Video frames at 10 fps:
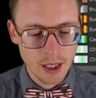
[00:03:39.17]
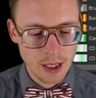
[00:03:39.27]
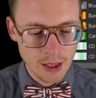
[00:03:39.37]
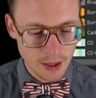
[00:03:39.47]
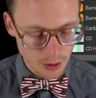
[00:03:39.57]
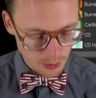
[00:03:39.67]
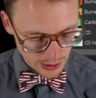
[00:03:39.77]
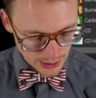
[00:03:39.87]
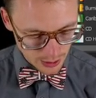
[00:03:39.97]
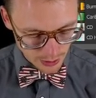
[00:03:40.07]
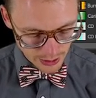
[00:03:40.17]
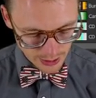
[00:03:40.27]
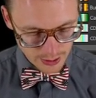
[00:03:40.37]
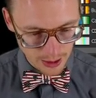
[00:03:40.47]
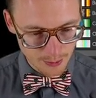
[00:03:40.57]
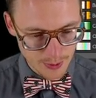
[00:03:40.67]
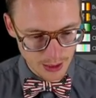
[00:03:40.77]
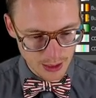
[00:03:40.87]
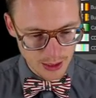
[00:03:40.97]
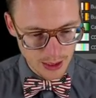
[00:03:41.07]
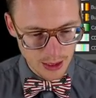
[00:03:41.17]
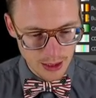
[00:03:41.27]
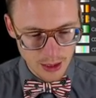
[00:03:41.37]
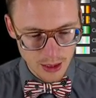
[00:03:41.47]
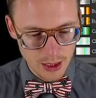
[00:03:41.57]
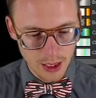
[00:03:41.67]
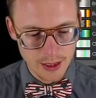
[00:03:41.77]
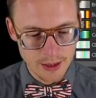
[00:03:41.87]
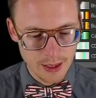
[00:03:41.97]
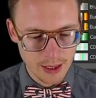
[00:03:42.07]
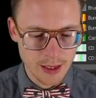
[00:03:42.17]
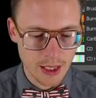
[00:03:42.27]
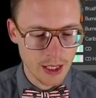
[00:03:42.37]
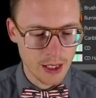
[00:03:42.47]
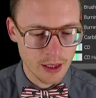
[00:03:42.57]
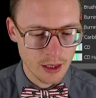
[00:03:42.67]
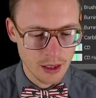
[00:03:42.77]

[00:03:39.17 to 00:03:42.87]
In here, we're going to go ahead and type 16 and 16.